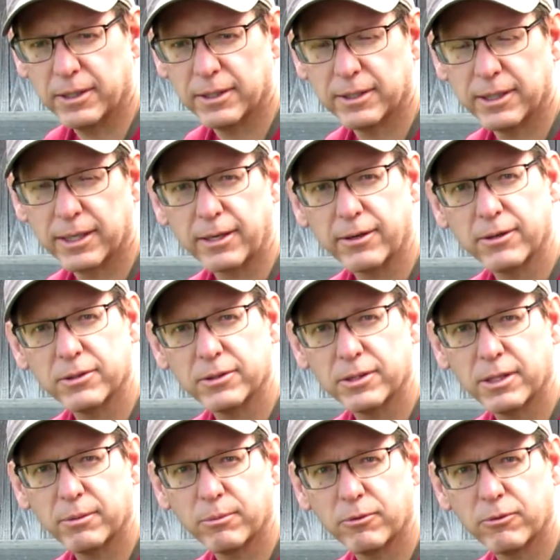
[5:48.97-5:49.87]
Like I was
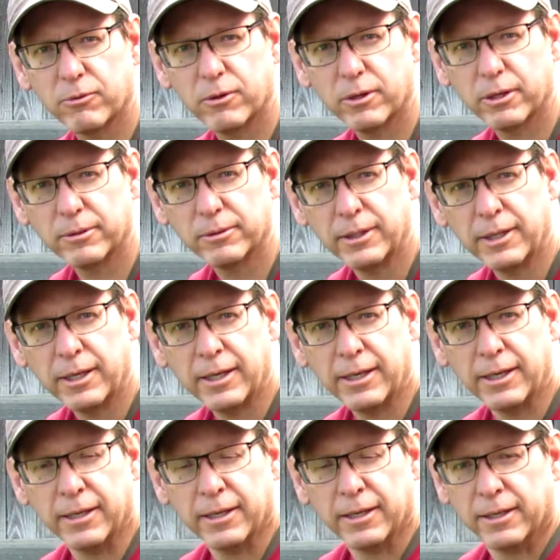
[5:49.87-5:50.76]
saying before,
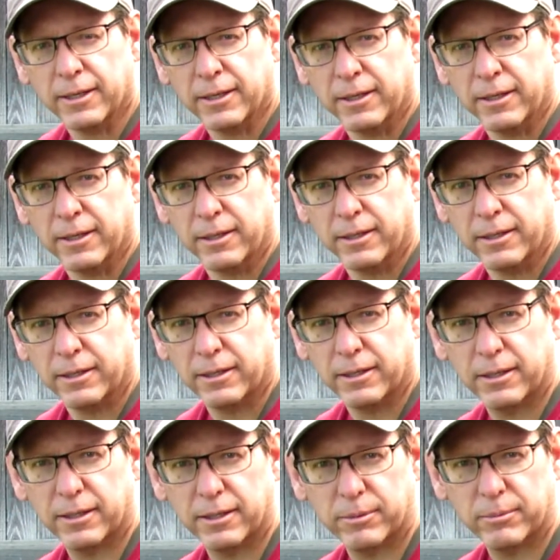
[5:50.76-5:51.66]

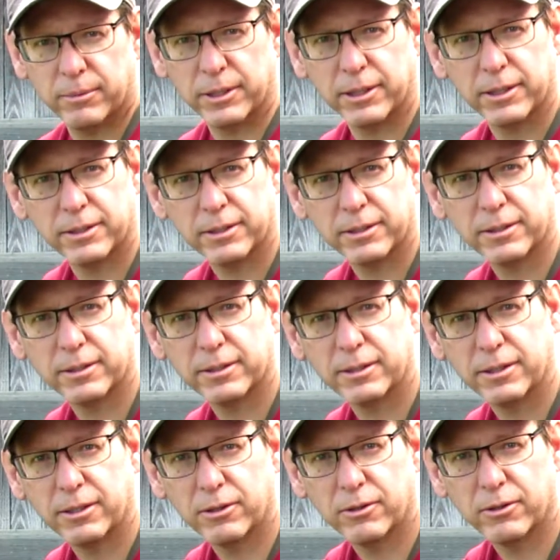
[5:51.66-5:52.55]

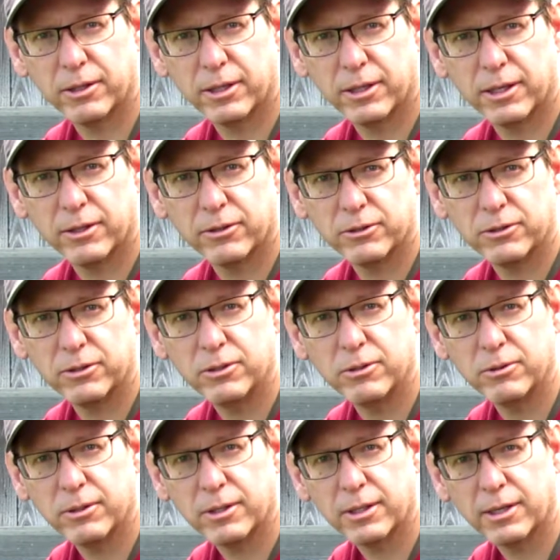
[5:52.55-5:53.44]
you know, the other
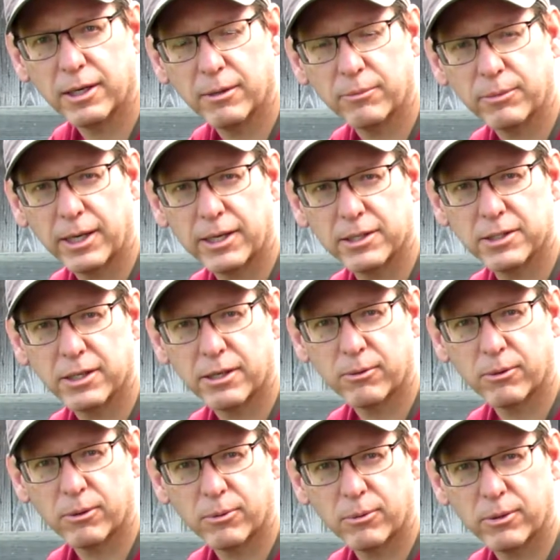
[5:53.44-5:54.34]
two guys that I
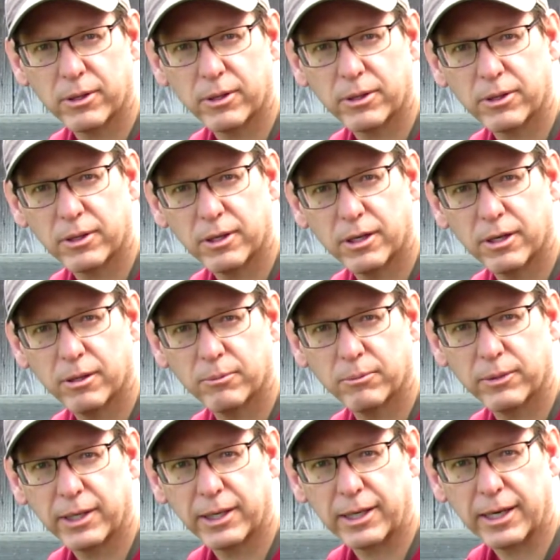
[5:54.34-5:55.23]
were with,
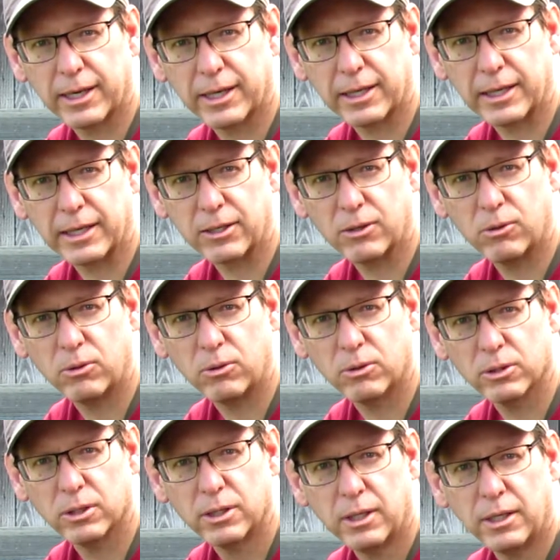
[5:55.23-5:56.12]
they kind of got
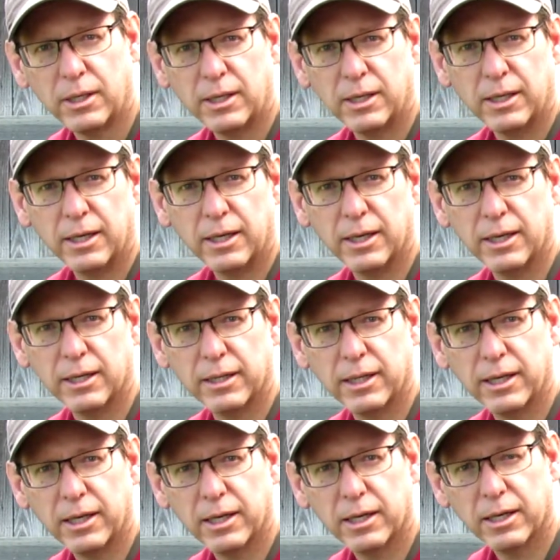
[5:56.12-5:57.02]
cold, and
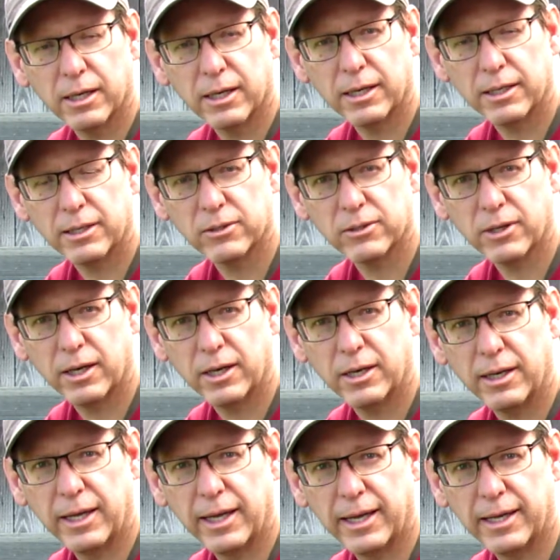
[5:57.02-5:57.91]
they decided
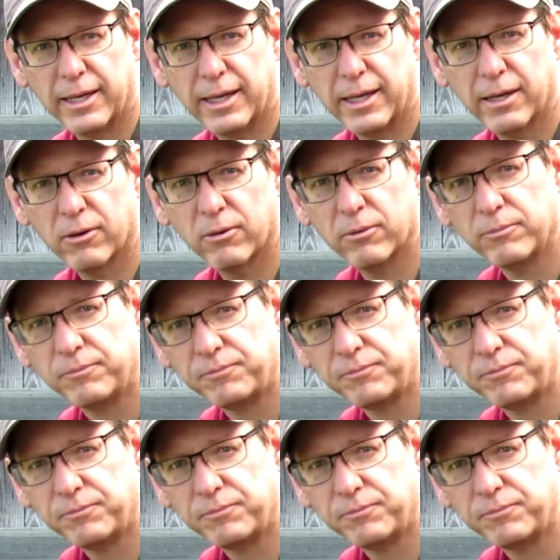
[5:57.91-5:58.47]
to head down.